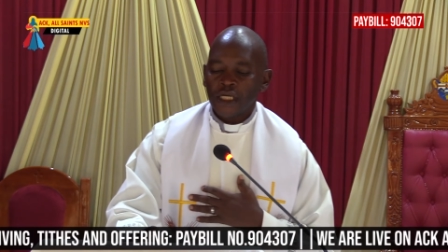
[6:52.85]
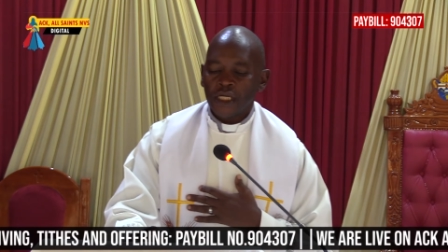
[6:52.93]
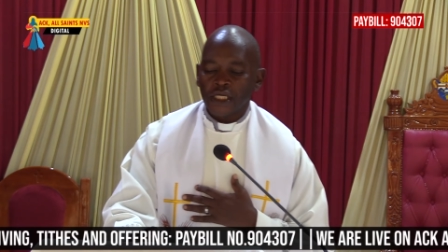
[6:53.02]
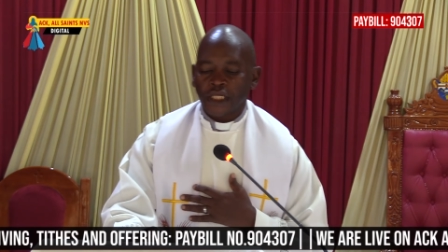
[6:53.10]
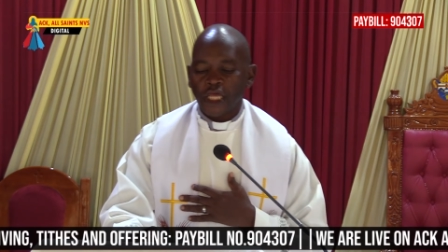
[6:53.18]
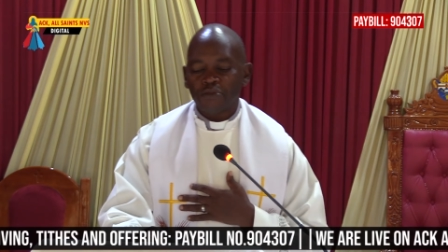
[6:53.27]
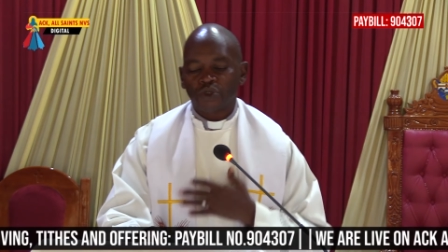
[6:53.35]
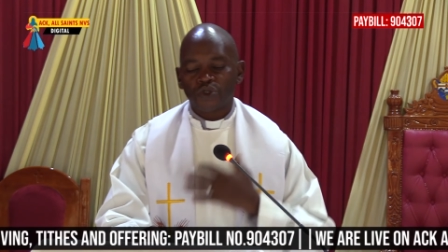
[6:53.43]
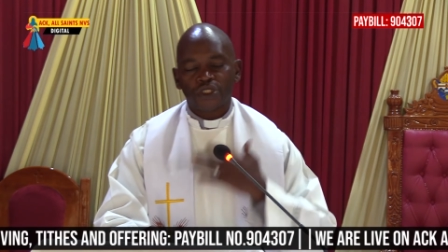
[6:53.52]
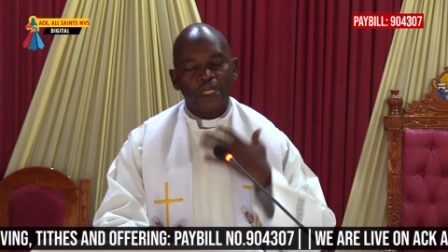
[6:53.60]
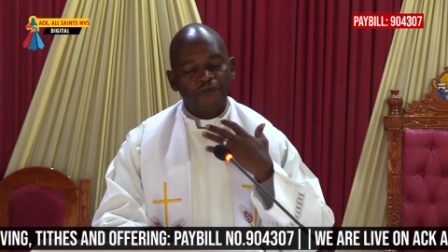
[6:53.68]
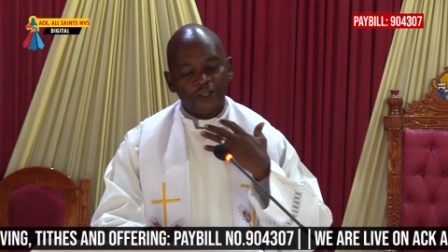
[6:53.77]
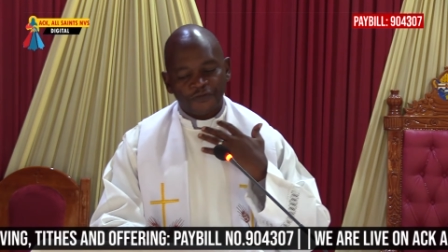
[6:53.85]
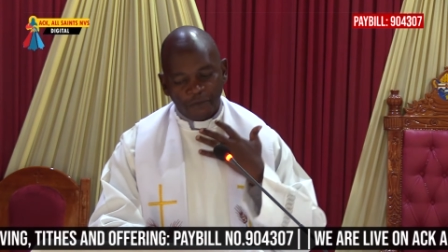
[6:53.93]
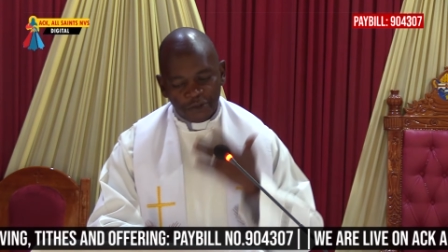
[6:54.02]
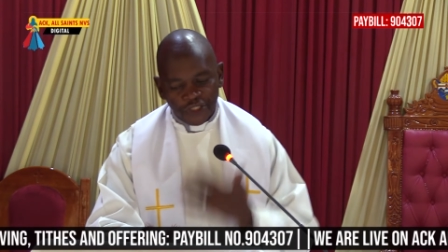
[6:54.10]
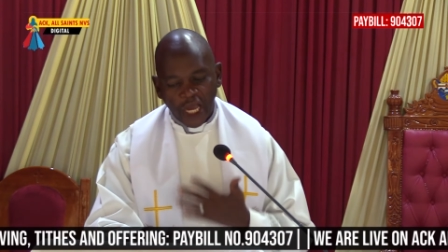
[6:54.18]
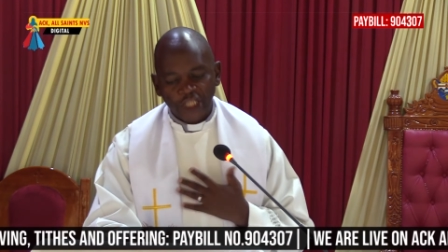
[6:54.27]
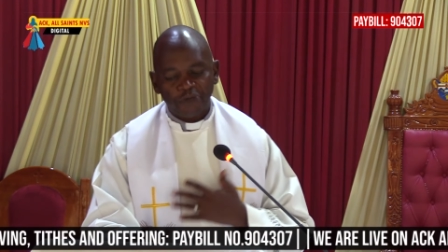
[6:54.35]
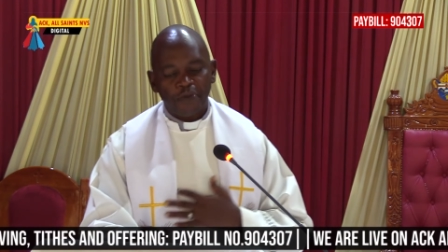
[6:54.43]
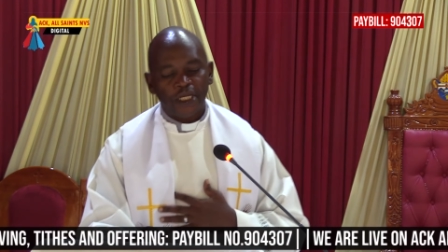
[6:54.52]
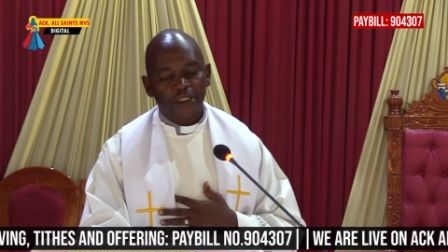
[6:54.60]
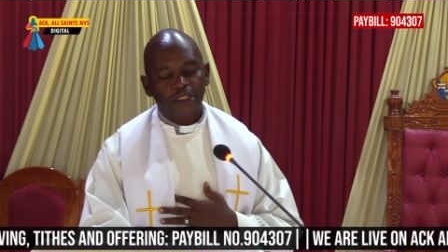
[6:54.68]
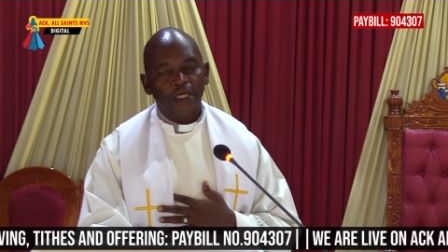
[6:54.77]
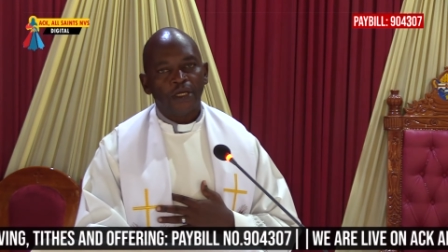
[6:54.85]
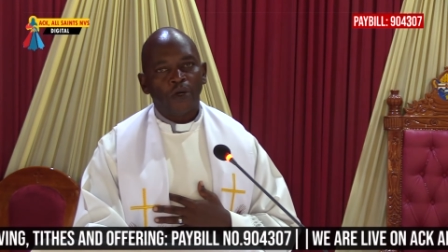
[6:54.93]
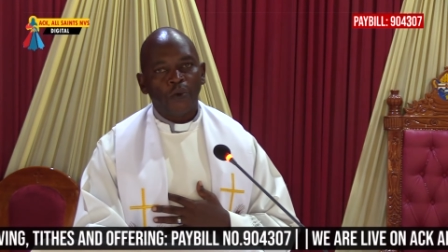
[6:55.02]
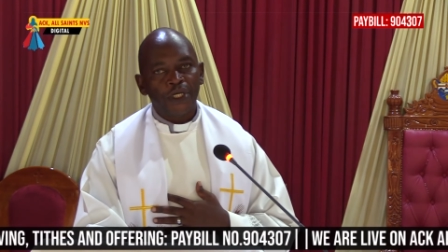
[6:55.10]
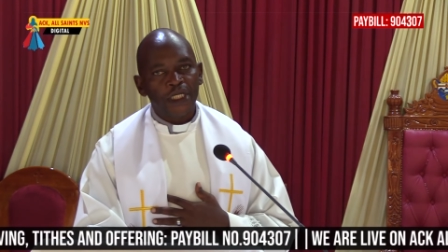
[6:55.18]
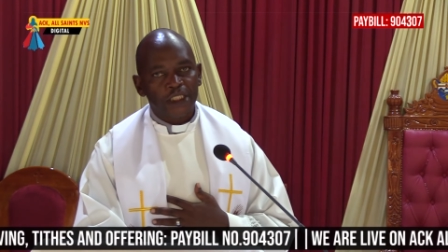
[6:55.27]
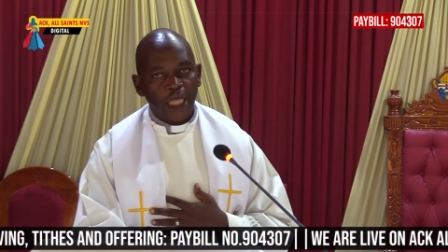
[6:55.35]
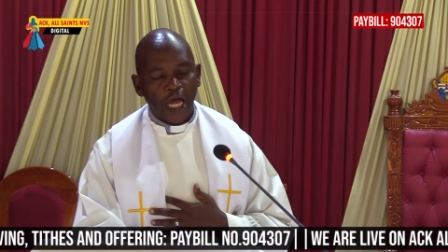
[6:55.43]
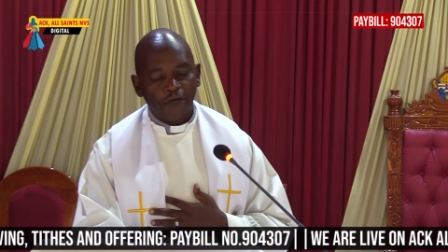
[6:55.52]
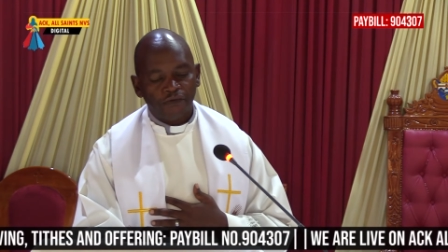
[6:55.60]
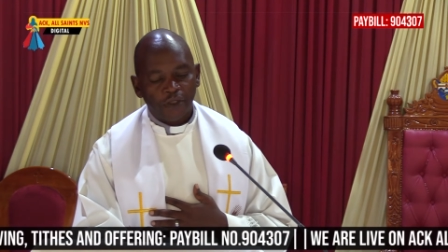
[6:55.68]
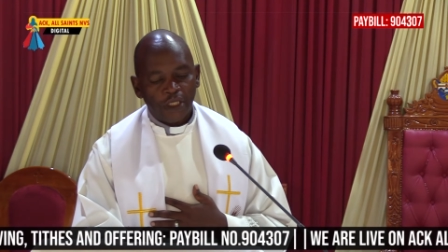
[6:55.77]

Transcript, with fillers: He came to save us from judgment we deserve,